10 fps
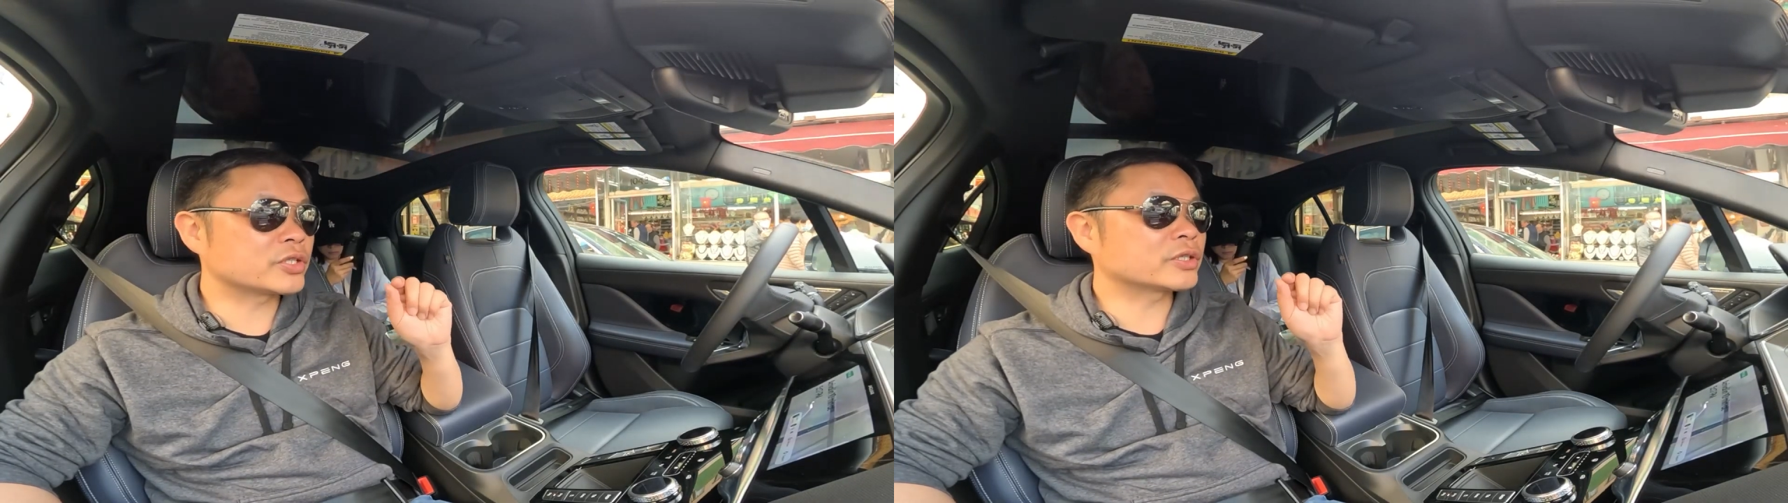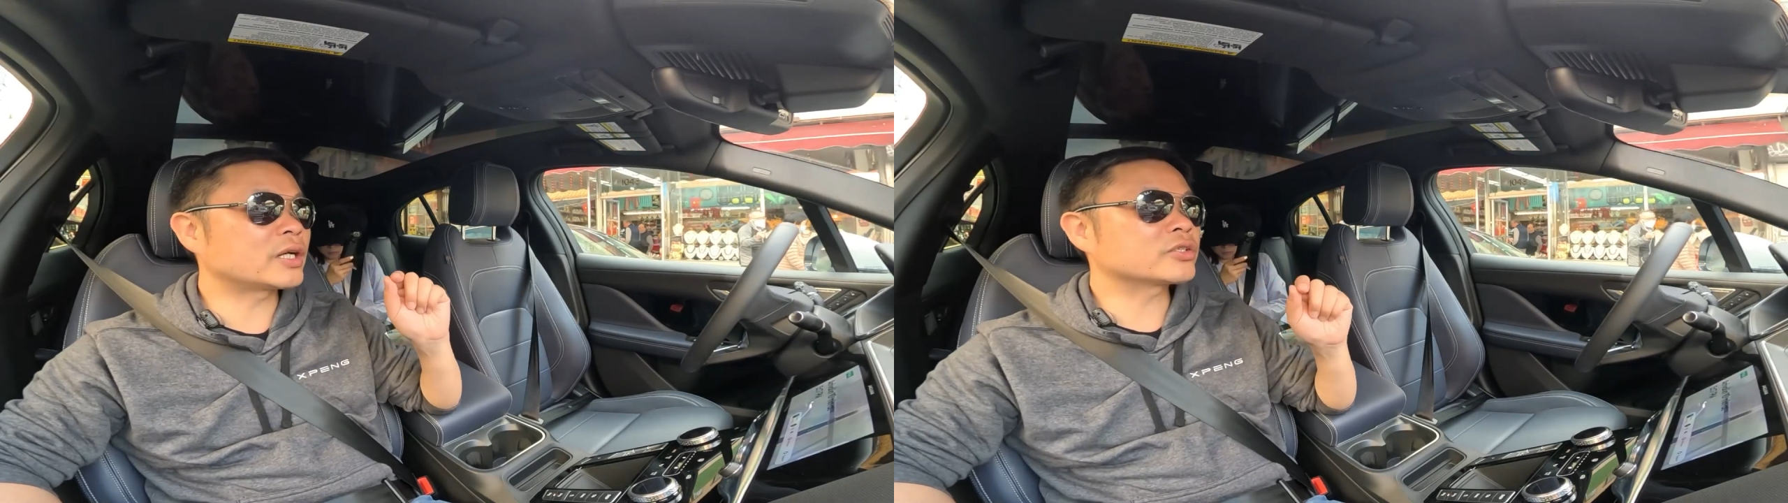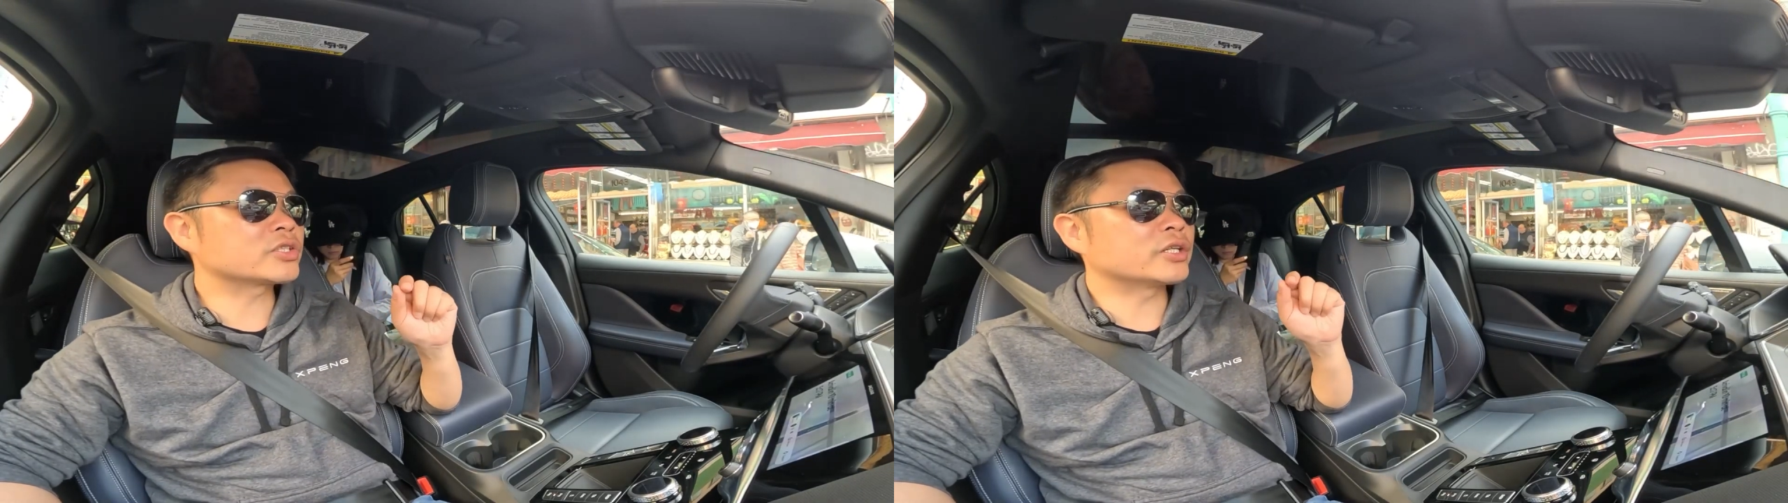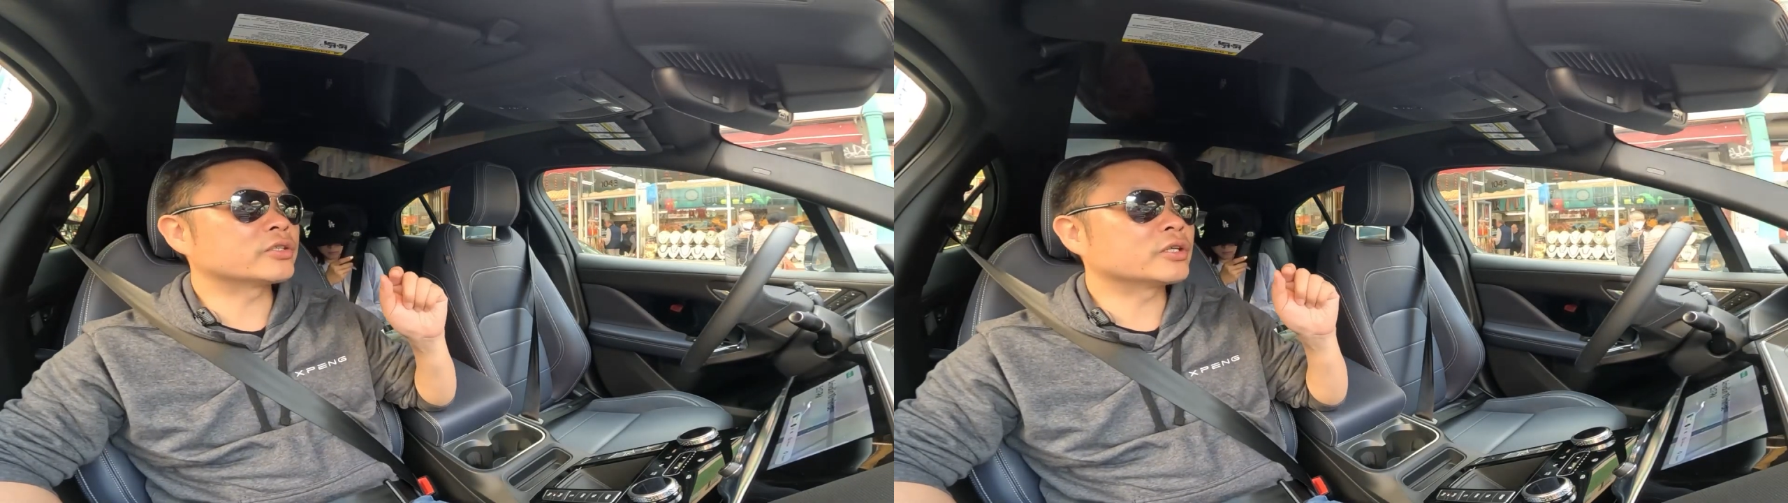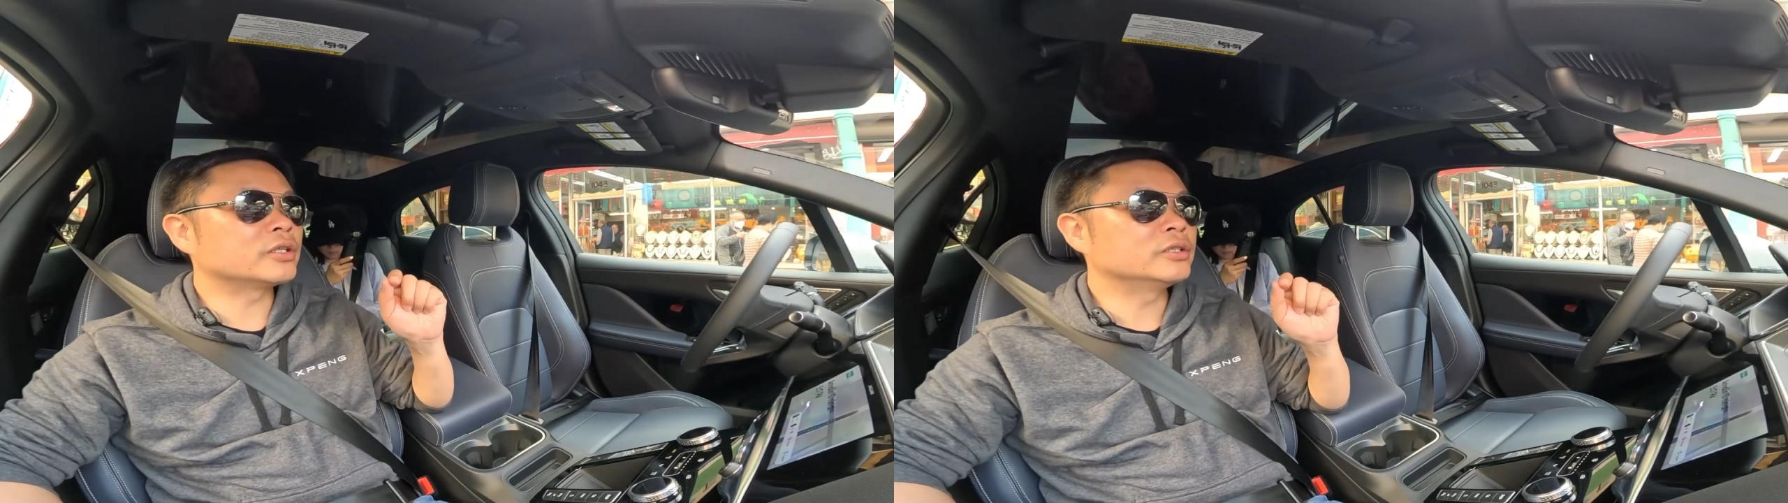
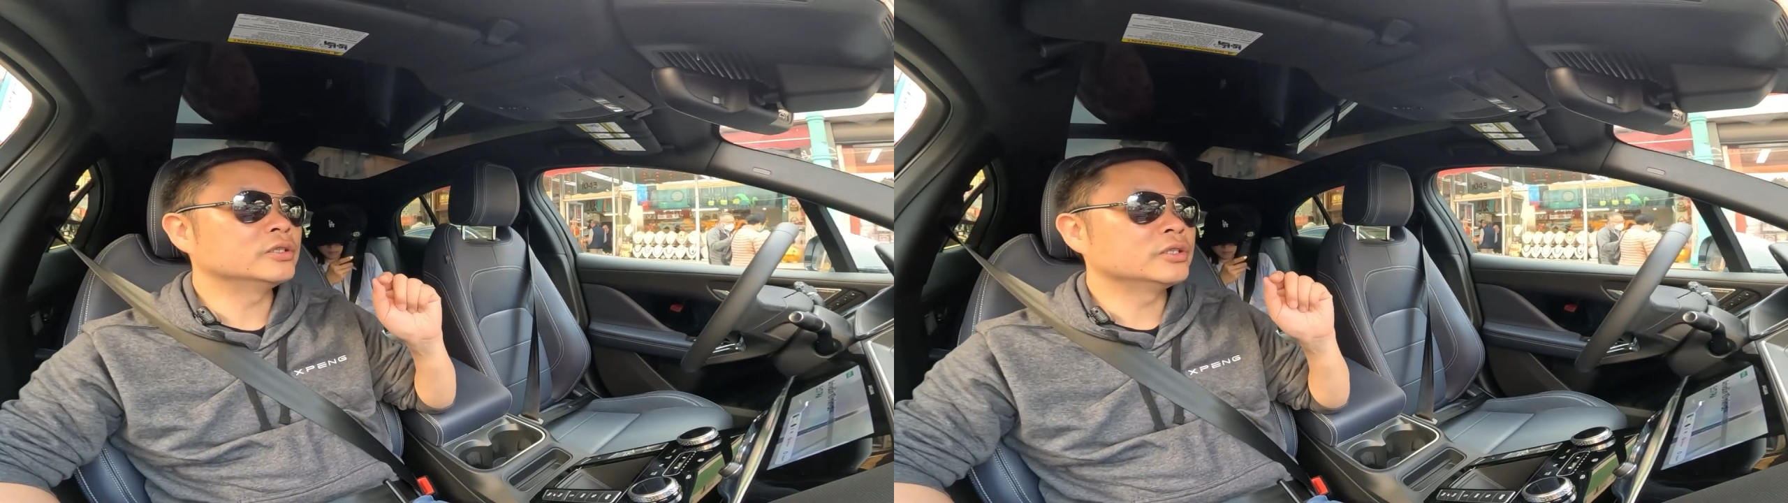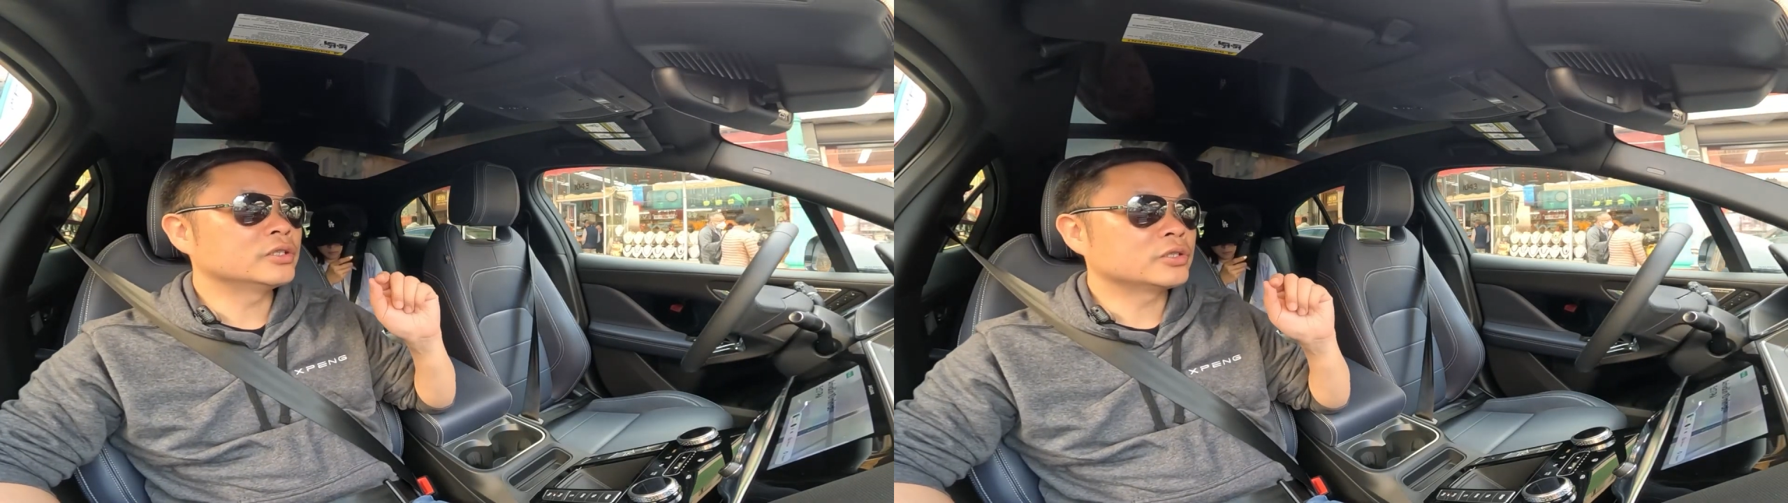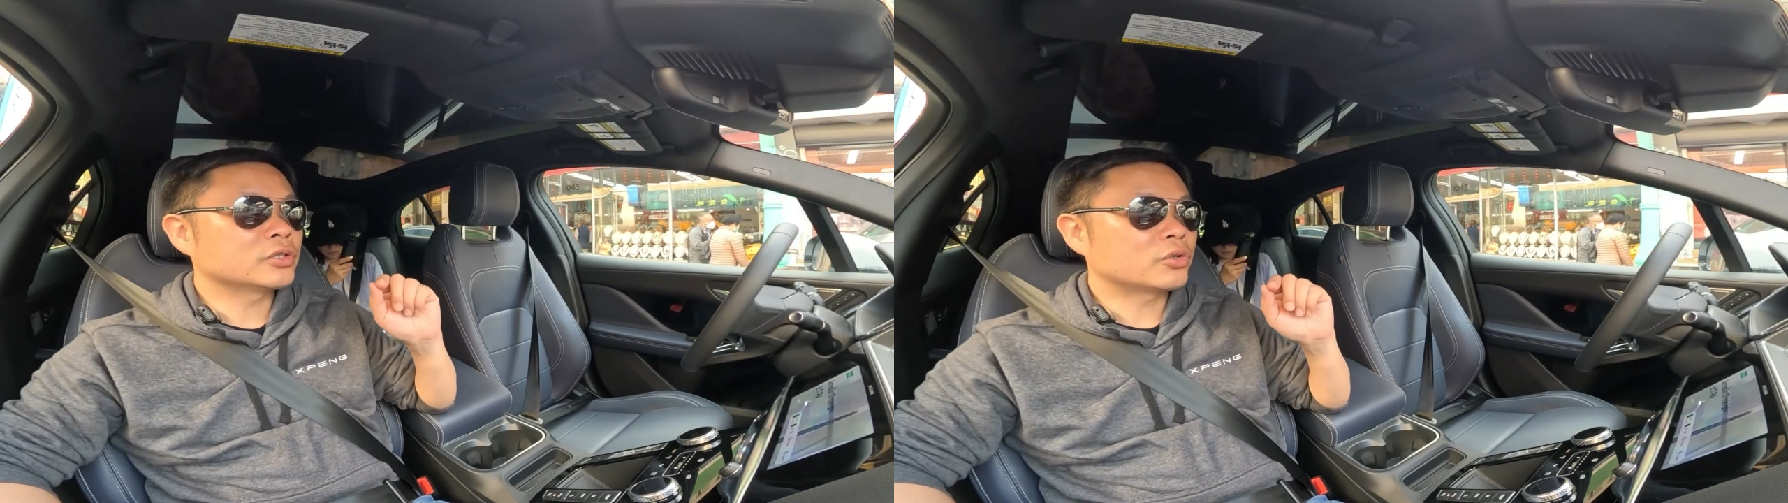analyze the current